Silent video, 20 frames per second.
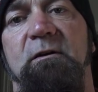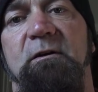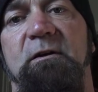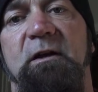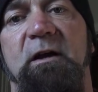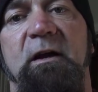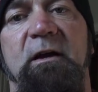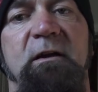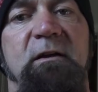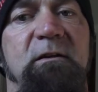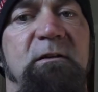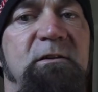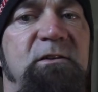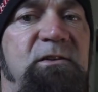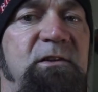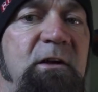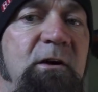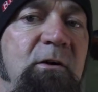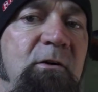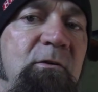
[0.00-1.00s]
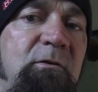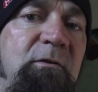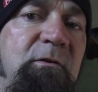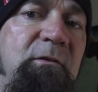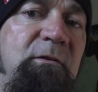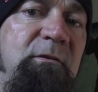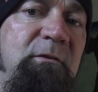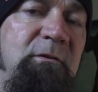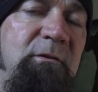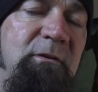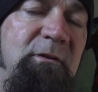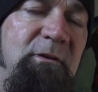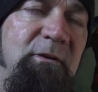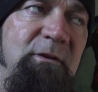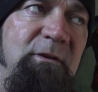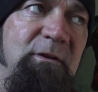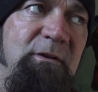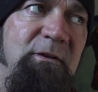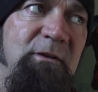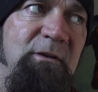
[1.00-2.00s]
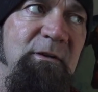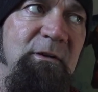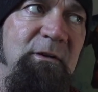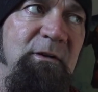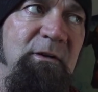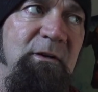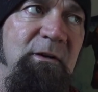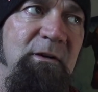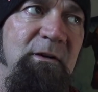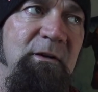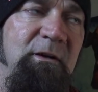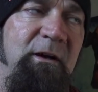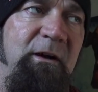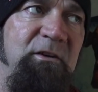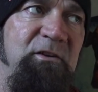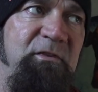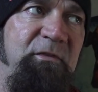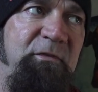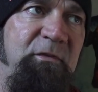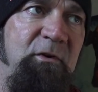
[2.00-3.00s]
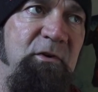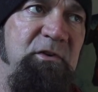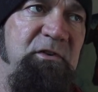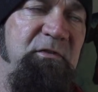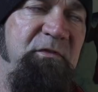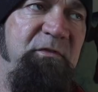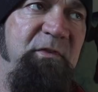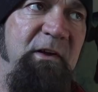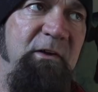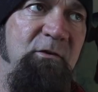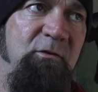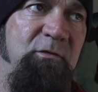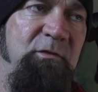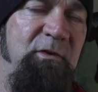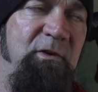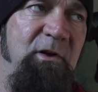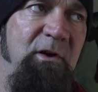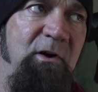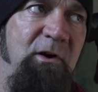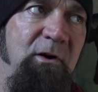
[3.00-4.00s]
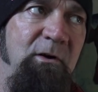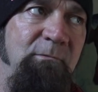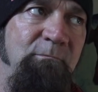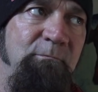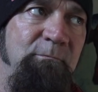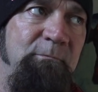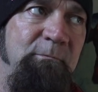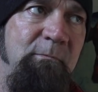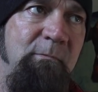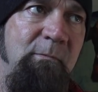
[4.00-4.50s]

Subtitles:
Okay, so there's the first fatal flaw.